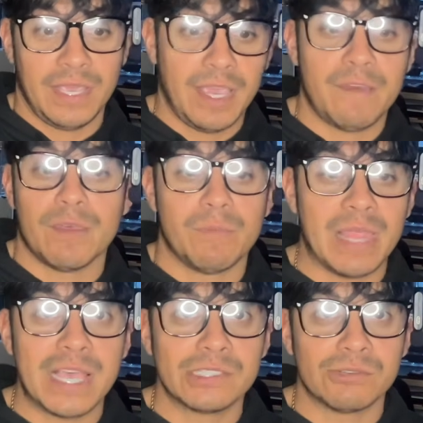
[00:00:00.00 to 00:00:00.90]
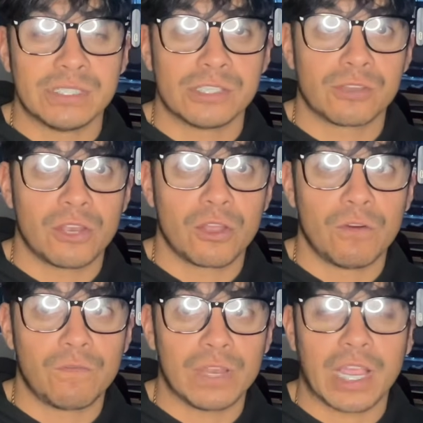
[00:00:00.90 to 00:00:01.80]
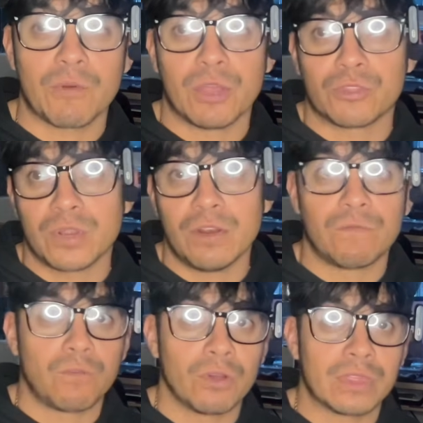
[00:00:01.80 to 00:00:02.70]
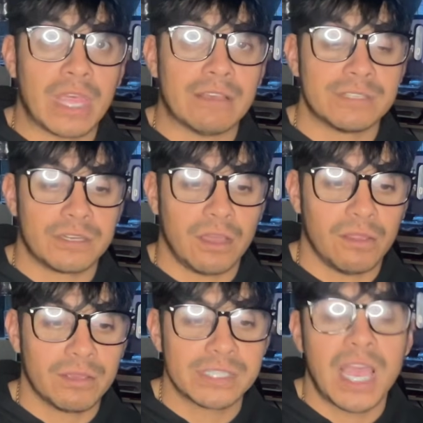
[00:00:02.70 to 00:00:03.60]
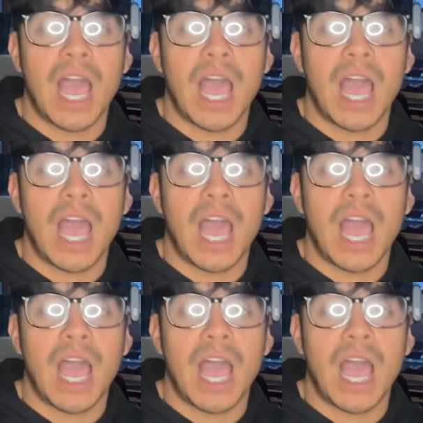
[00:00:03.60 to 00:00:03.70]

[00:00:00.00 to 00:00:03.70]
If the Blastoise is gonna go for like around $3,000 to $4,000,